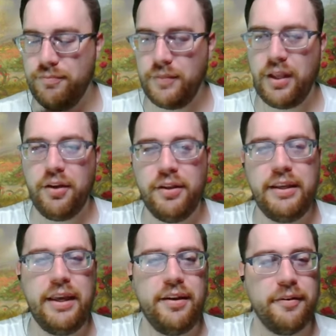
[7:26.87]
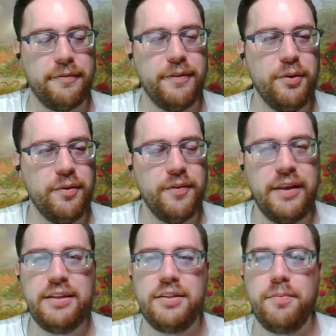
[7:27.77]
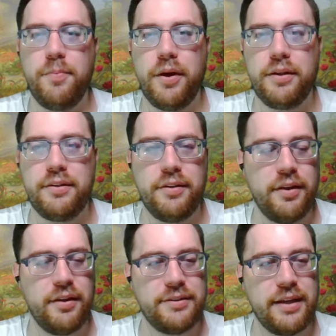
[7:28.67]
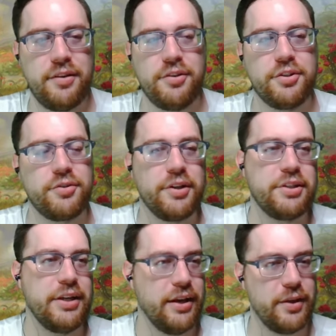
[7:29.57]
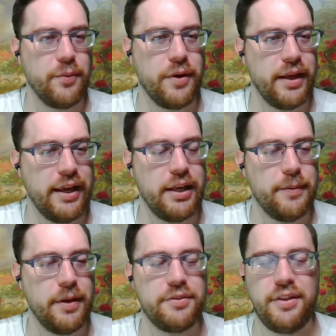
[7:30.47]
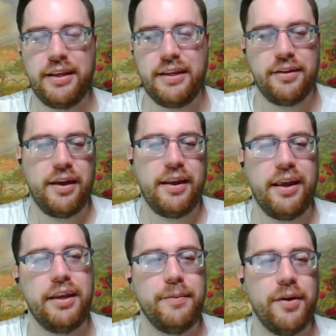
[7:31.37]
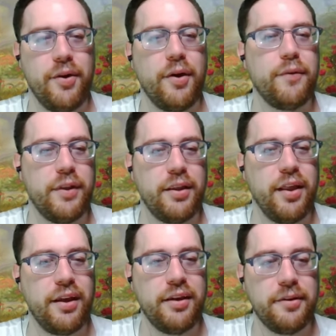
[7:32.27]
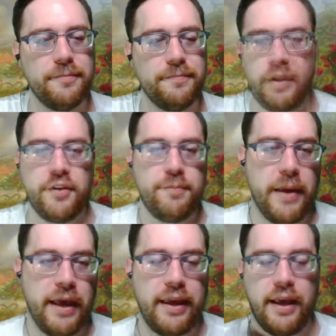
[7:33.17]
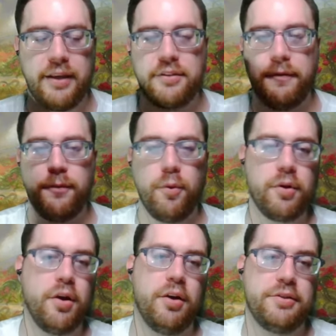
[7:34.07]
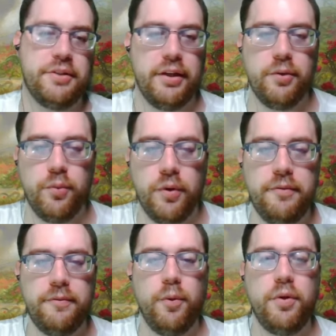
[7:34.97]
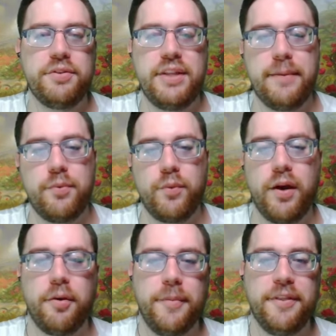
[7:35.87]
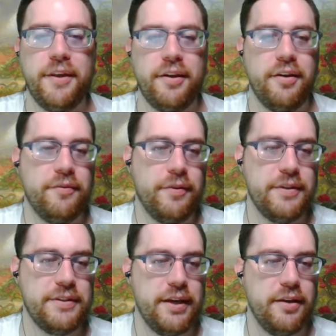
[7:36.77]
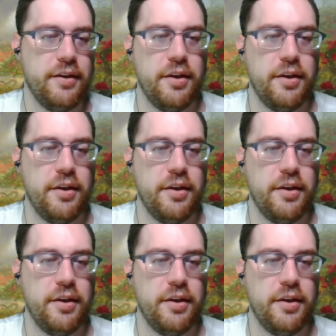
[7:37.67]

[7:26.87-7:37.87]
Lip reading: they only get a few of these, but it's at their discretion how they want to hand them out, so they can kind of hand them out however they like. Now this pack has 4 cards in it. 1 foil stamped rare or mythic from the set,